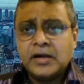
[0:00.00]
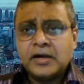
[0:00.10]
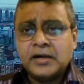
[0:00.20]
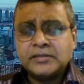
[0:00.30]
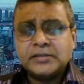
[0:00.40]

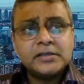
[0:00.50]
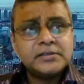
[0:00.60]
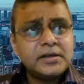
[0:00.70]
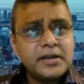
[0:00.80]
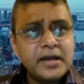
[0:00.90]
uh, the
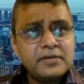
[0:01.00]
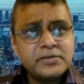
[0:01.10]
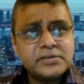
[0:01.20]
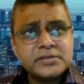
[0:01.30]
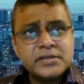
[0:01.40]
other day i
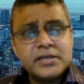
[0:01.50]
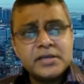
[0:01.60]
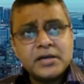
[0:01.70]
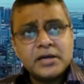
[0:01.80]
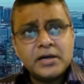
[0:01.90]
was
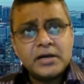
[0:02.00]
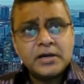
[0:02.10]
seeing a,